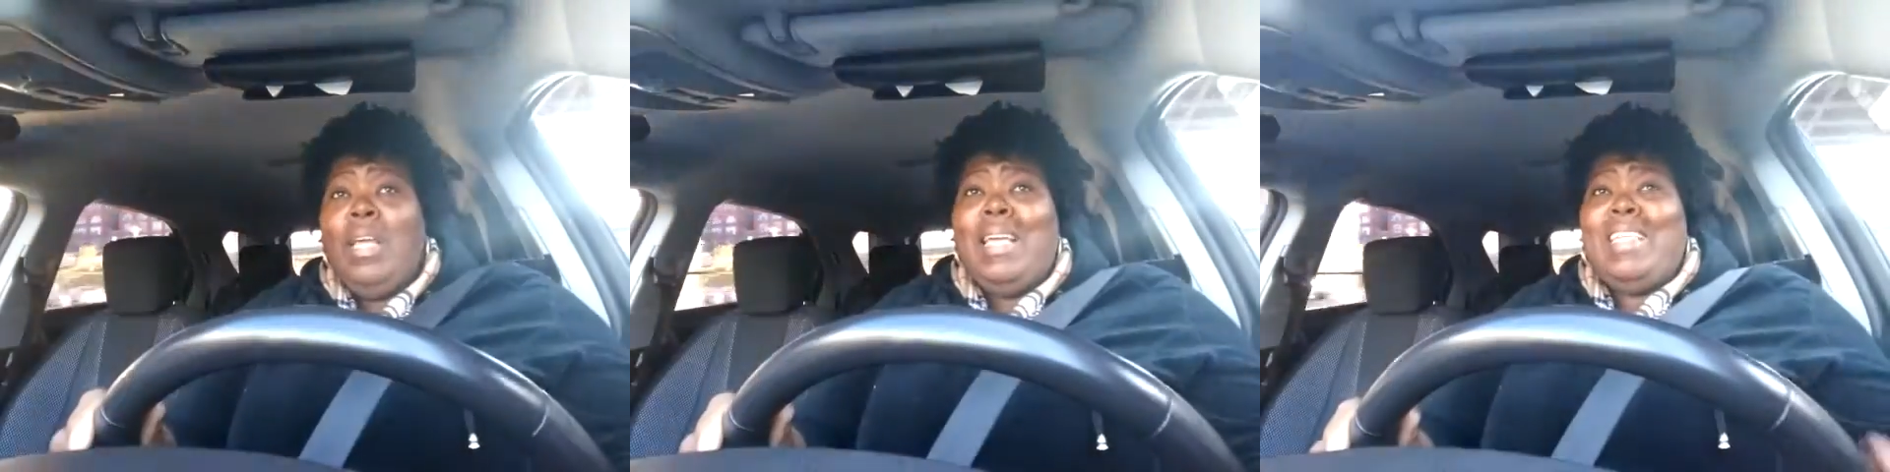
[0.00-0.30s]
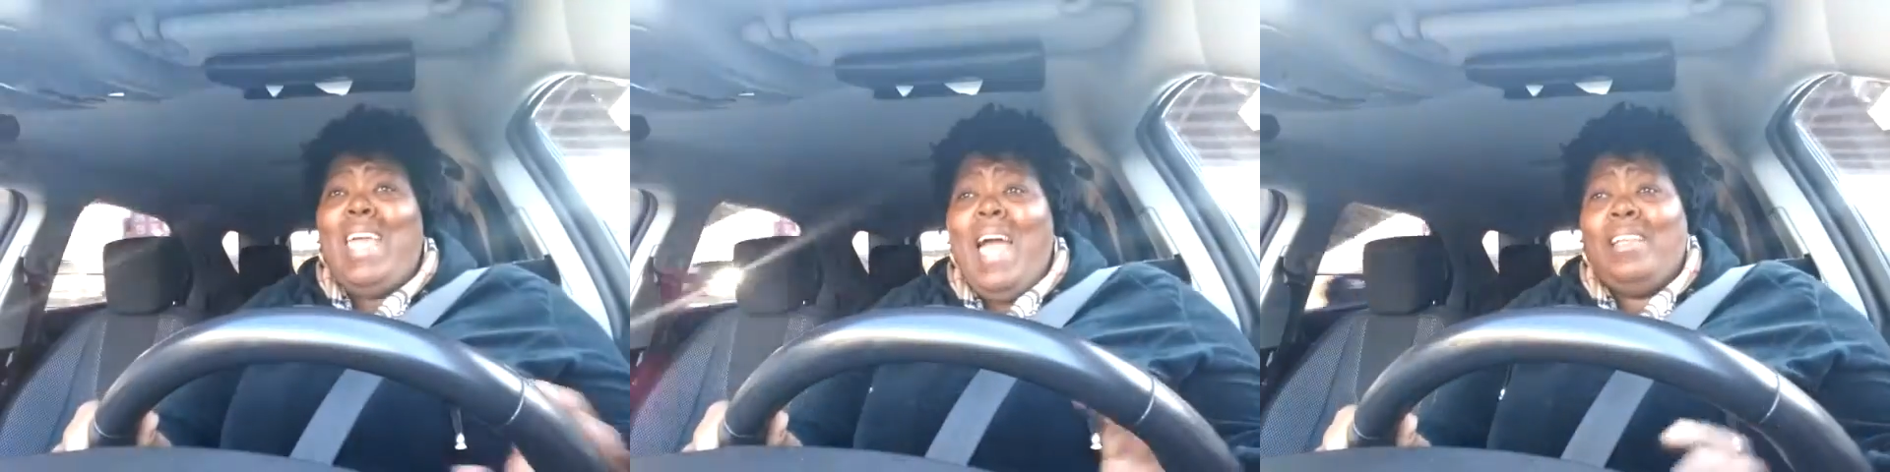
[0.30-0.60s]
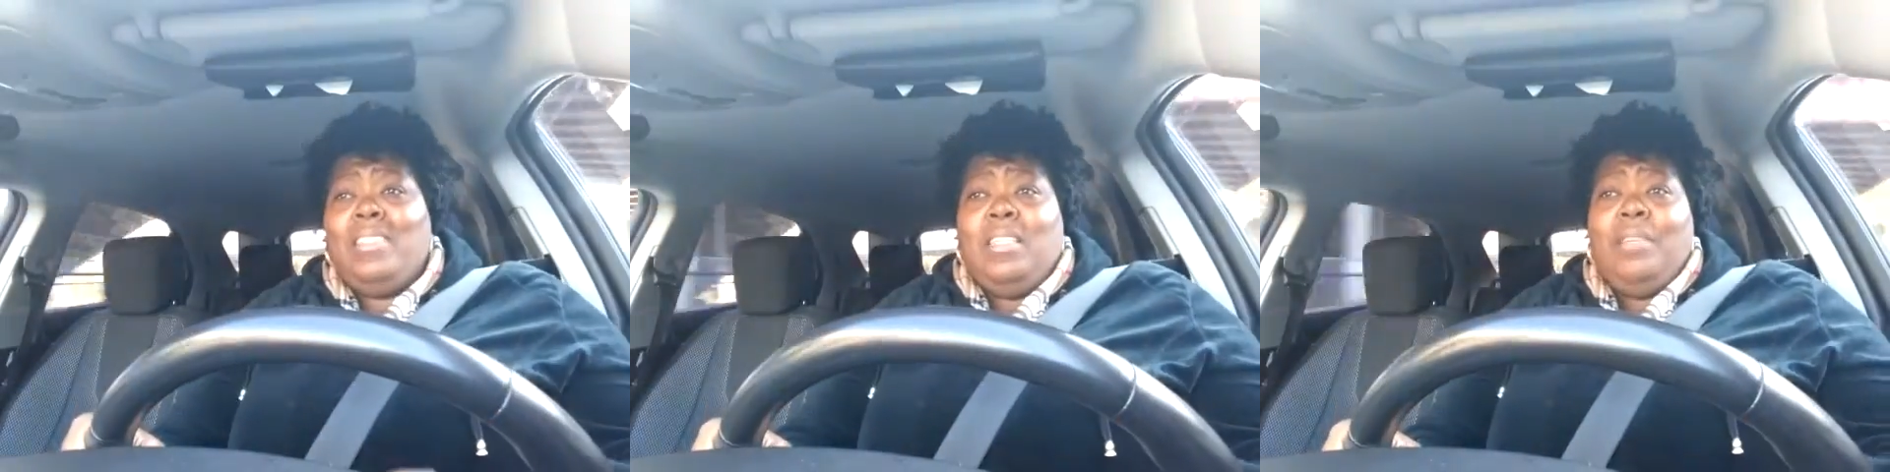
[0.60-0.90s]

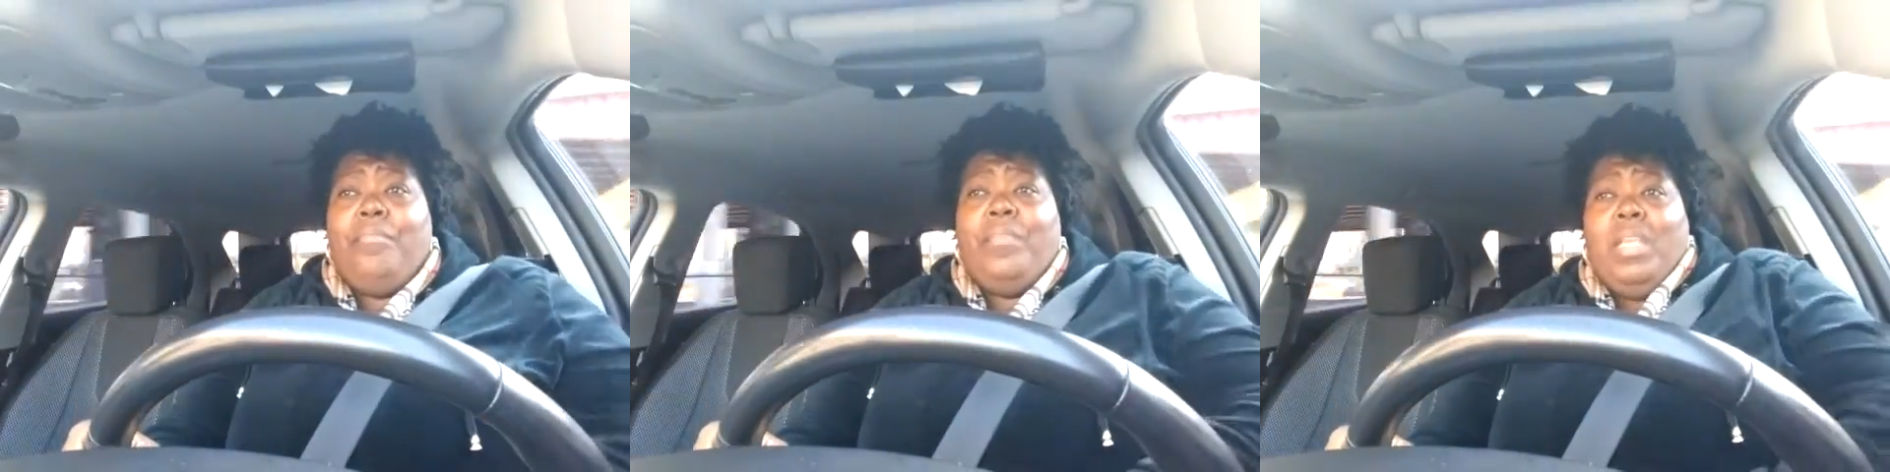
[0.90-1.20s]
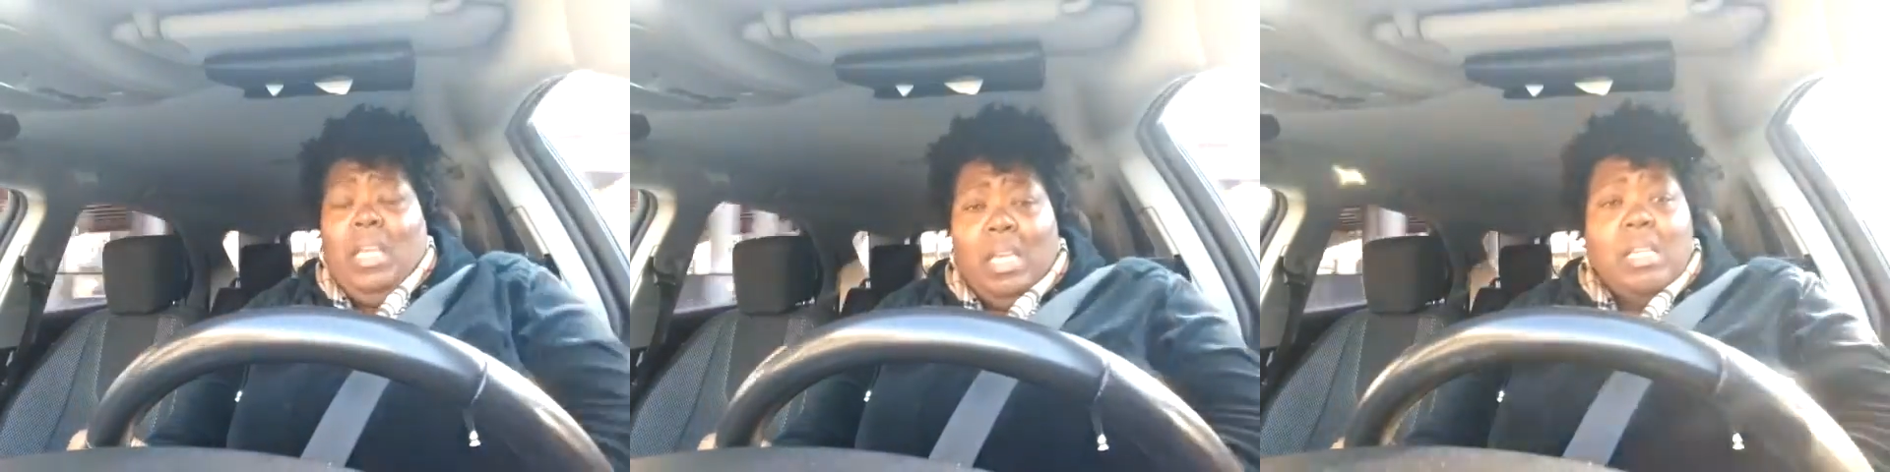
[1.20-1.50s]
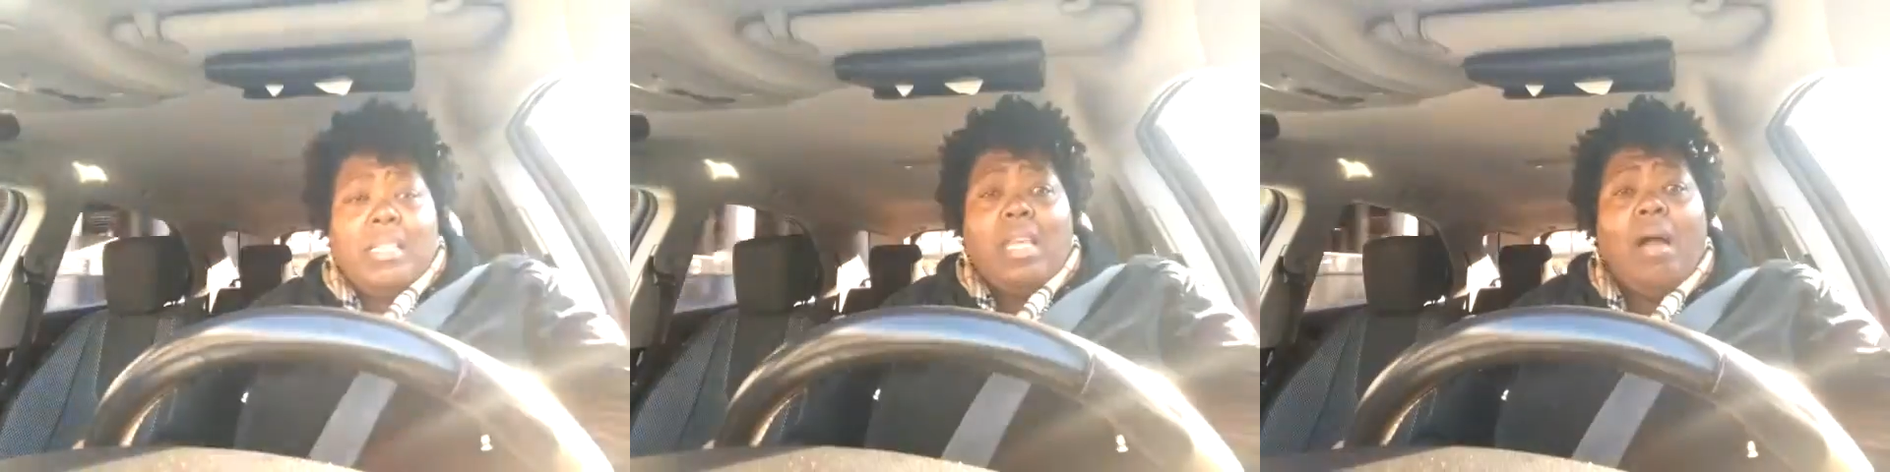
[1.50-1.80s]
Yes, he
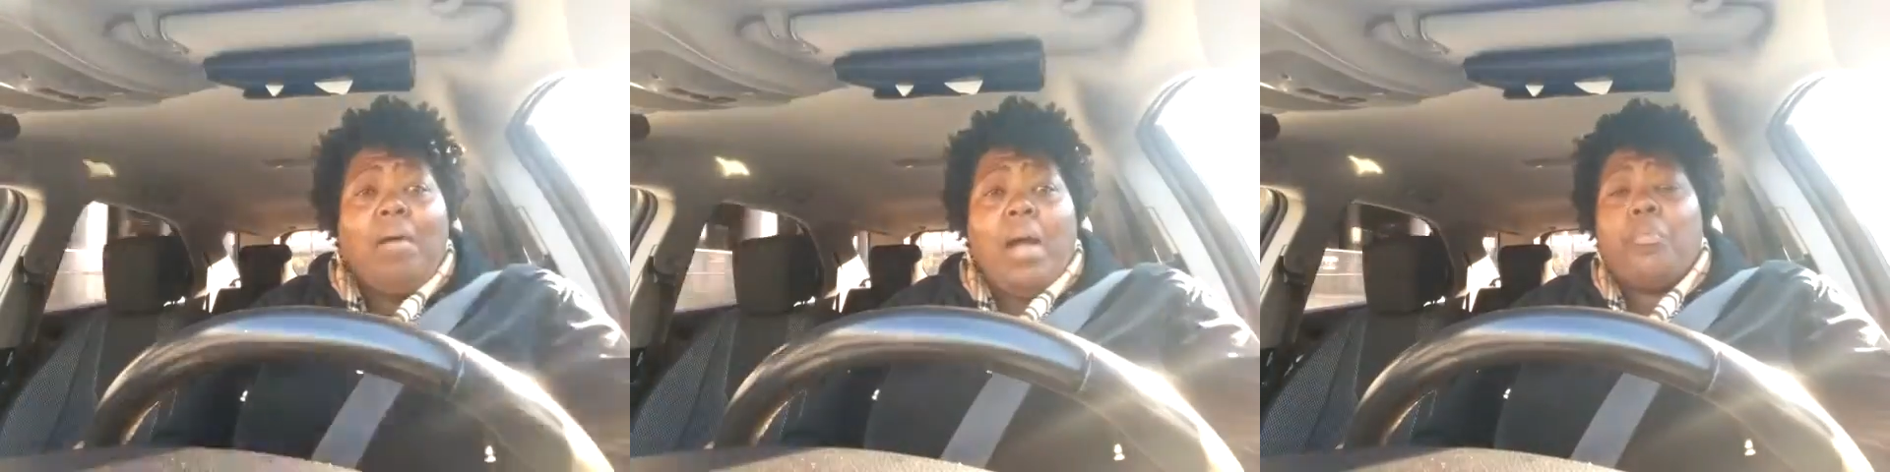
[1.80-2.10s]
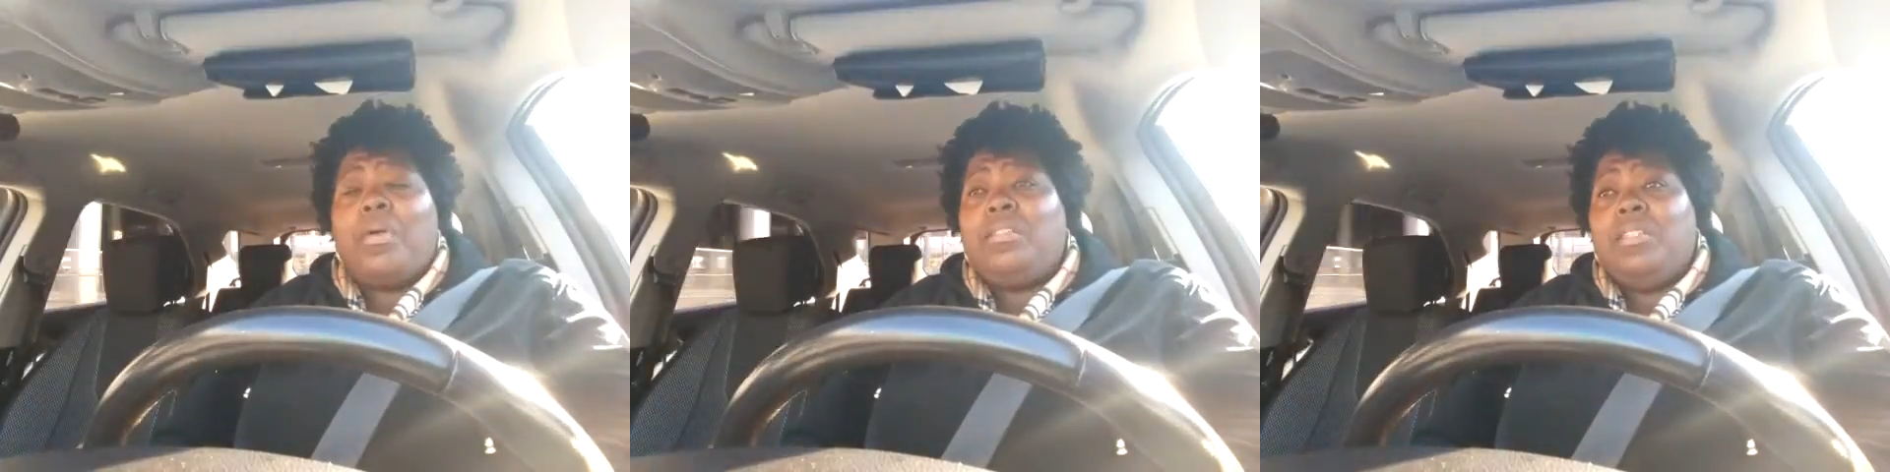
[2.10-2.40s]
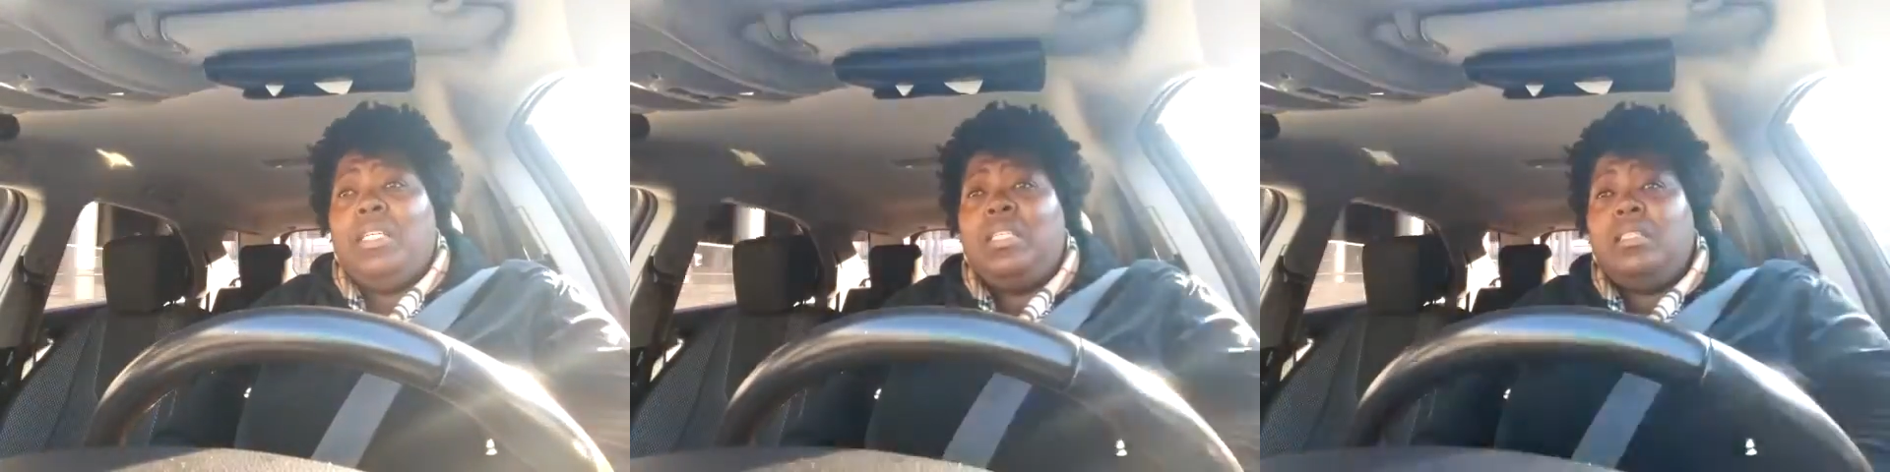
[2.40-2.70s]
is now our
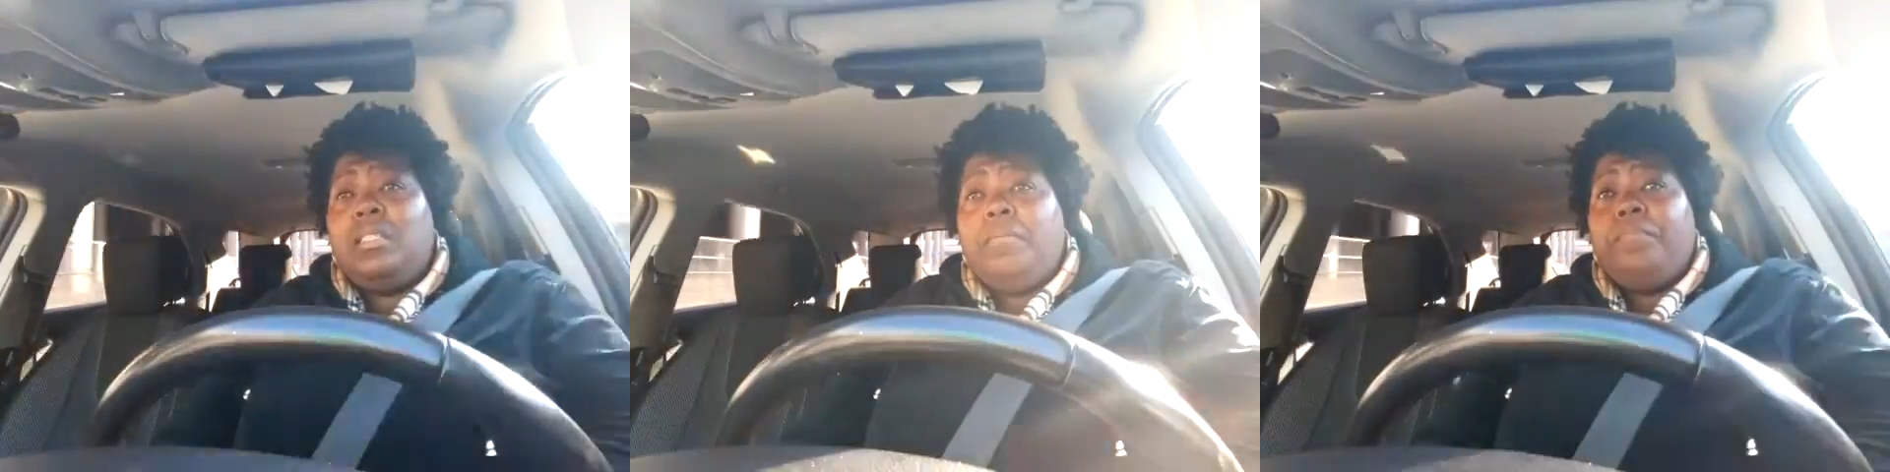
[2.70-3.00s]
president.